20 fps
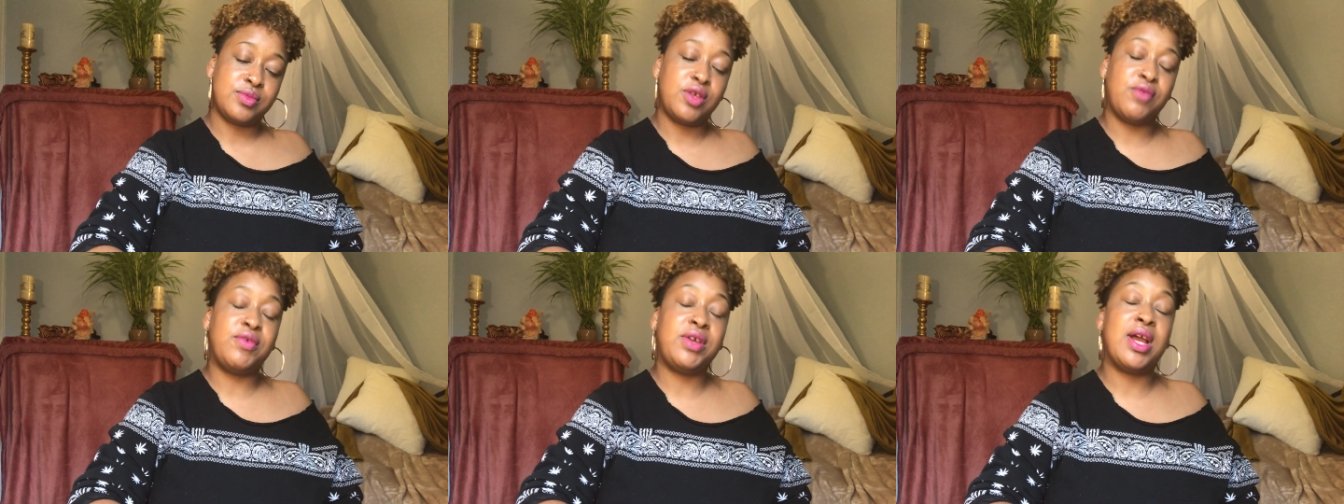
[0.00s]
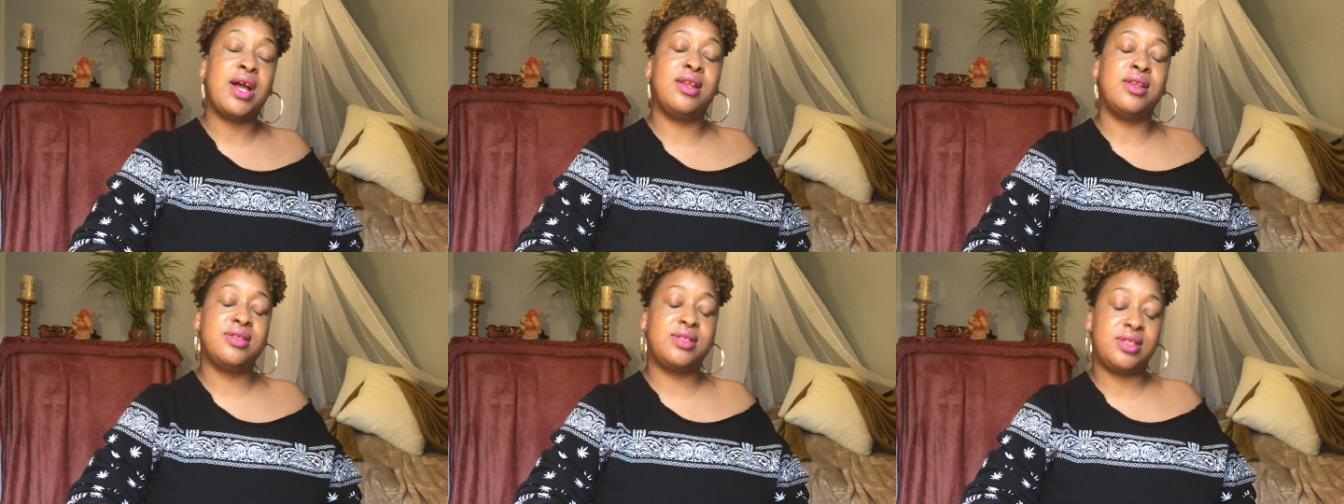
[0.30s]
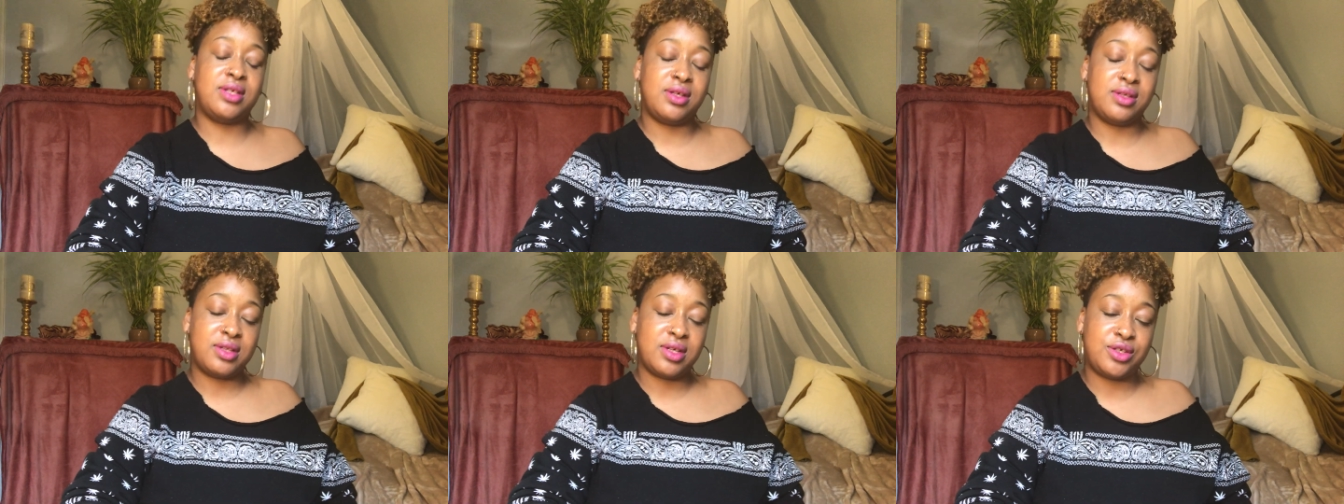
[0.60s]
The
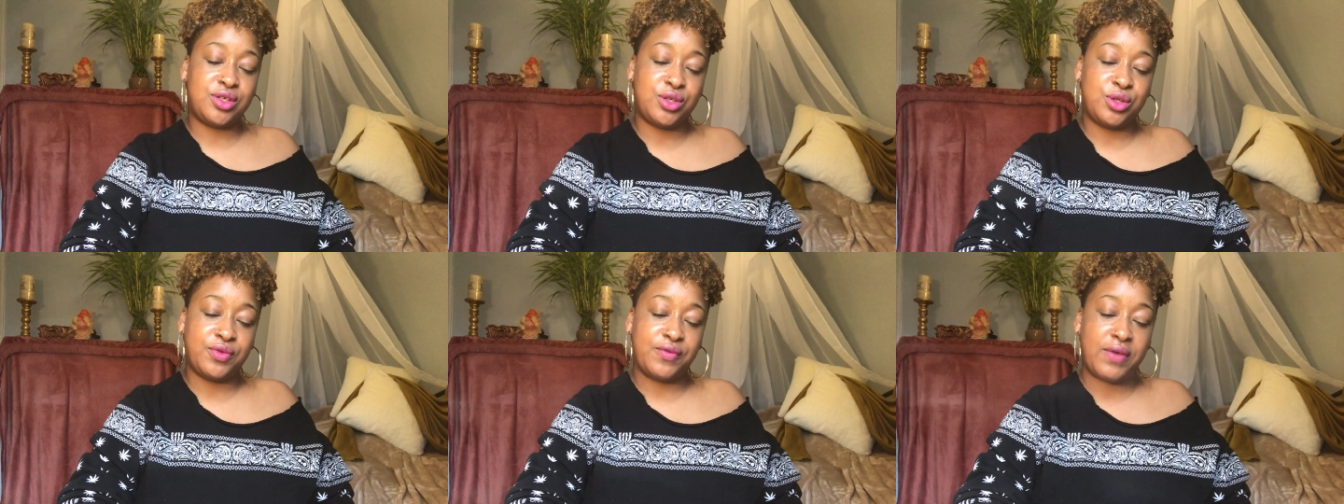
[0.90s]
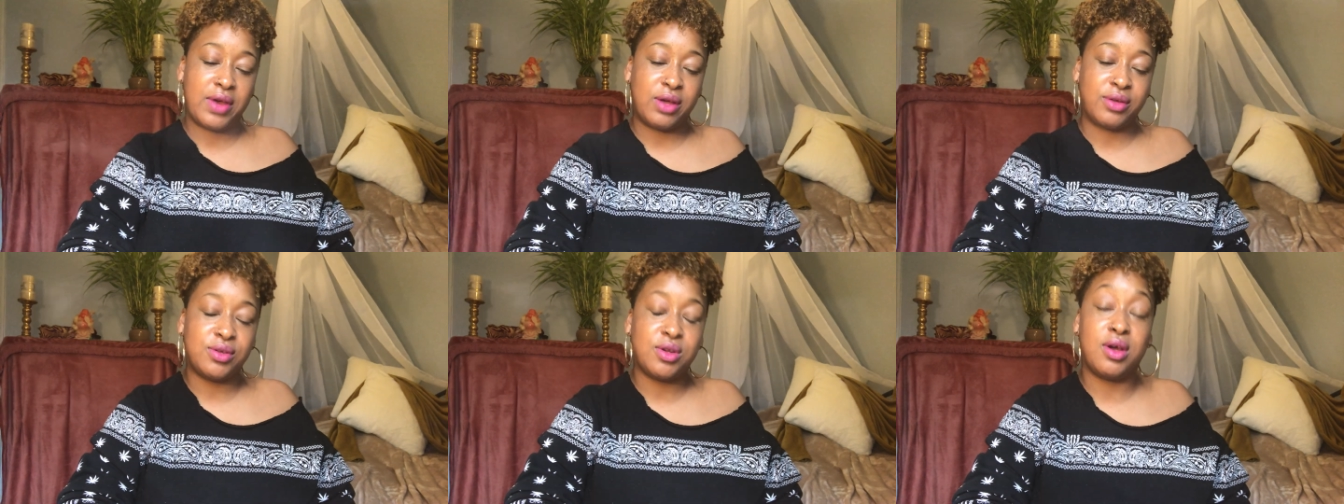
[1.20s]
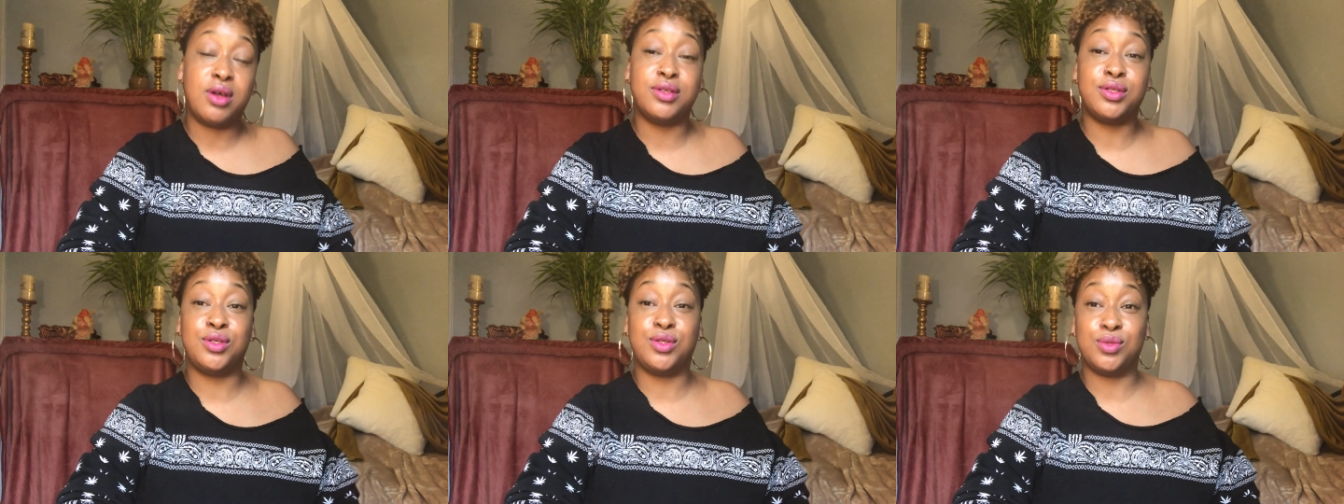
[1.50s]
reality that you've held
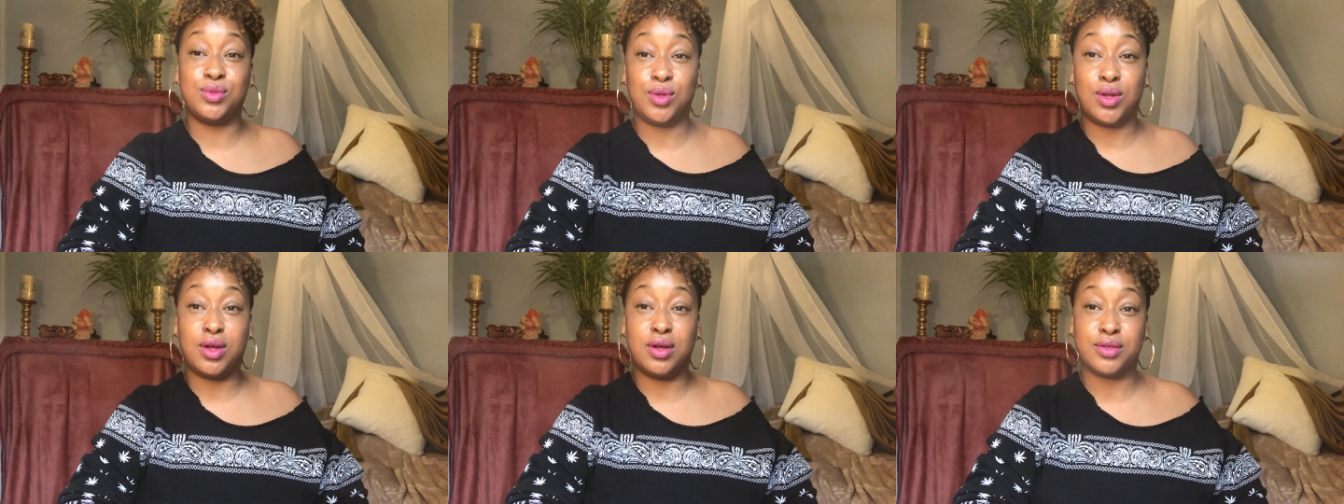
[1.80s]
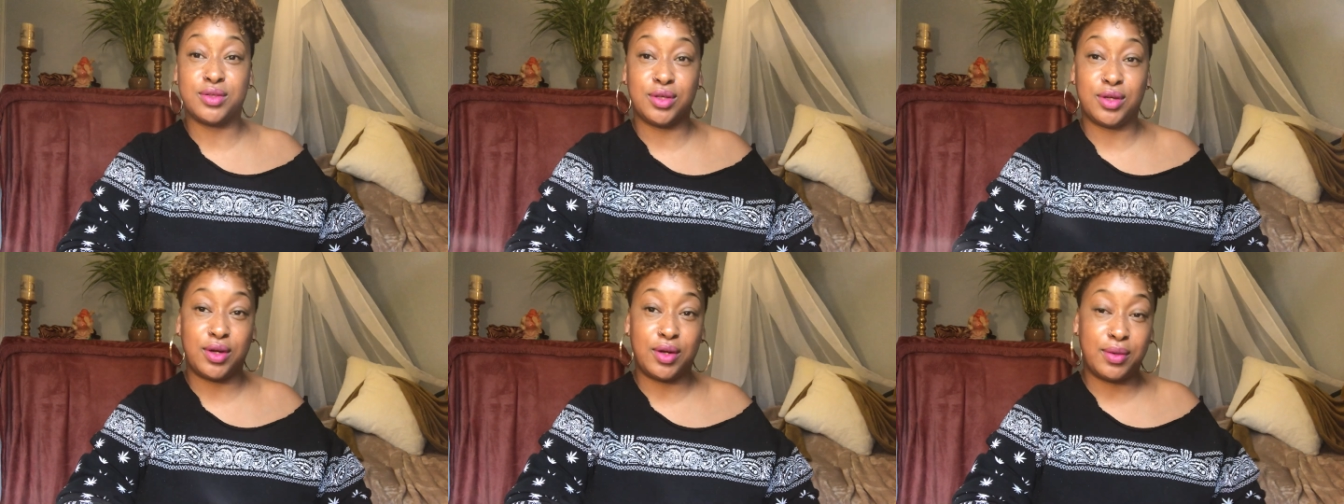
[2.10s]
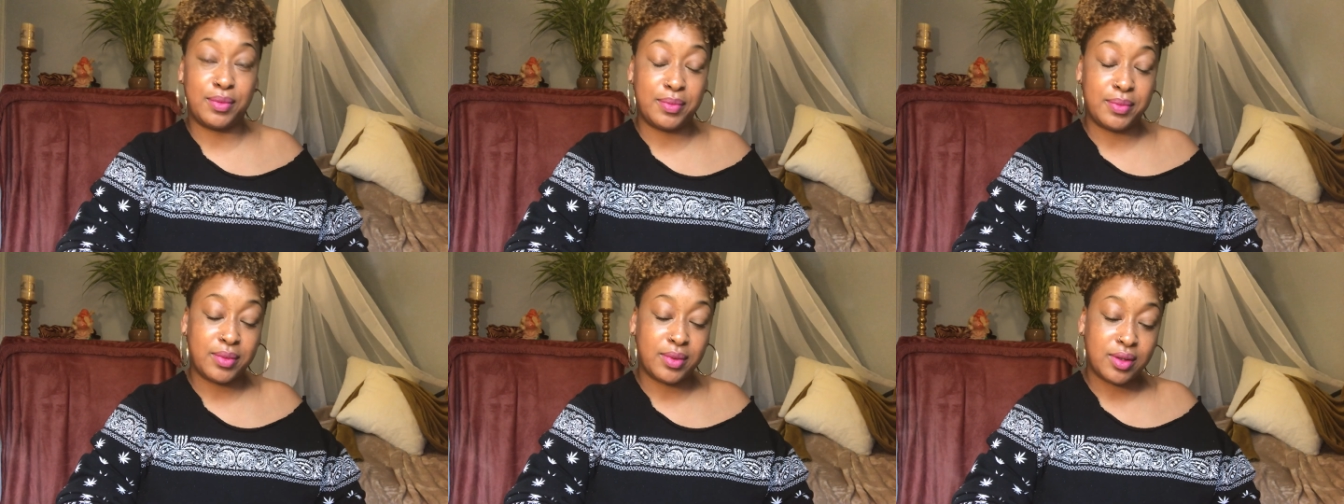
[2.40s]
on to
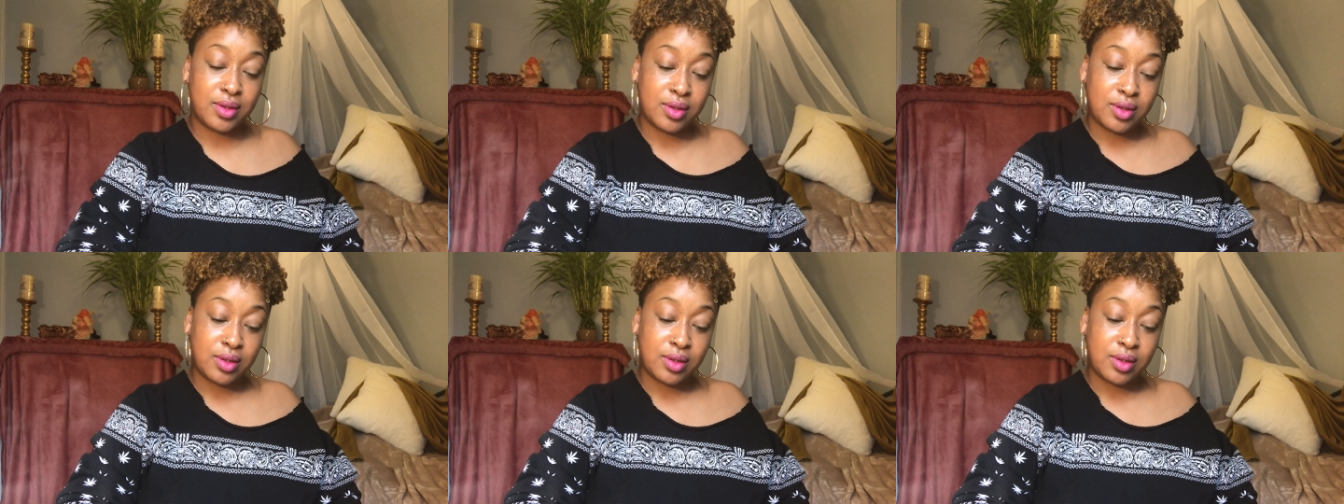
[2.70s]
long-term.